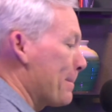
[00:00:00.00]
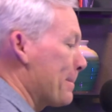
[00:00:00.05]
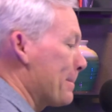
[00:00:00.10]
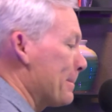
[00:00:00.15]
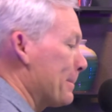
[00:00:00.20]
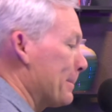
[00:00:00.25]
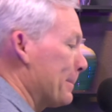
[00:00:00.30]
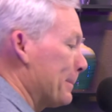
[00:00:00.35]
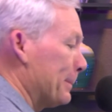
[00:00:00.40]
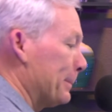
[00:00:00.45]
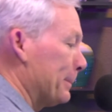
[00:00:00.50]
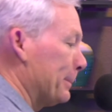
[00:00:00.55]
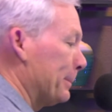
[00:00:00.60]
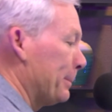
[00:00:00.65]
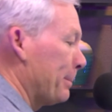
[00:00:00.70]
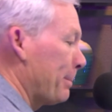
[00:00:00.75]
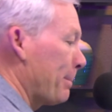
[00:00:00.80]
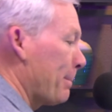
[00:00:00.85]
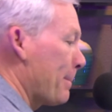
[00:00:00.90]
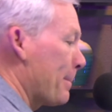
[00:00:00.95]

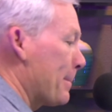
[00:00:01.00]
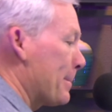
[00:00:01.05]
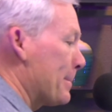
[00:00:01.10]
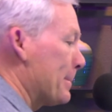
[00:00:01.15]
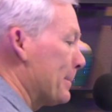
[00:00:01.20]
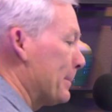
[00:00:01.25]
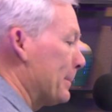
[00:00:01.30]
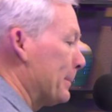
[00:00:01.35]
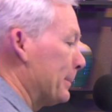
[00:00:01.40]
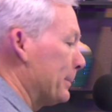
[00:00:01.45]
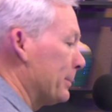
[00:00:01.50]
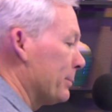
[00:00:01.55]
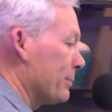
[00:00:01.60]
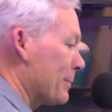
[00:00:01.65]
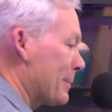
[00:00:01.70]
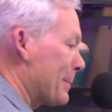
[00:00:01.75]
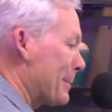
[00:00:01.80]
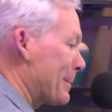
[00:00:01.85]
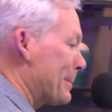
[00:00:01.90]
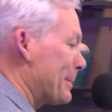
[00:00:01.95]

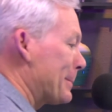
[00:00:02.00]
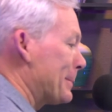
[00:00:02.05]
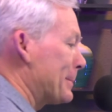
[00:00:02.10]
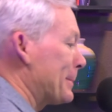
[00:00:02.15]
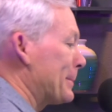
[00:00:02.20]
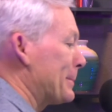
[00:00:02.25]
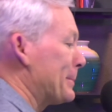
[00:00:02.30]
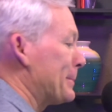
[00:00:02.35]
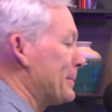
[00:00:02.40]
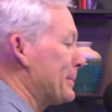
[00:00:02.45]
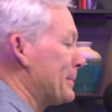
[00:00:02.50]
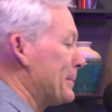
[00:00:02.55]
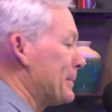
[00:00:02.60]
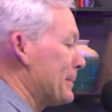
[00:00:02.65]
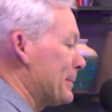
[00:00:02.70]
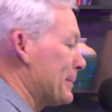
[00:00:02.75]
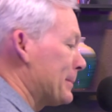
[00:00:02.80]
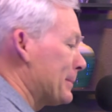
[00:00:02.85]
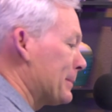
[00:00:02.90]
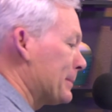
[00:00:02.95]

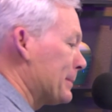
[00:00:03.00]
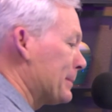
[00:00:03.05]
No words are spoken by the person on screen.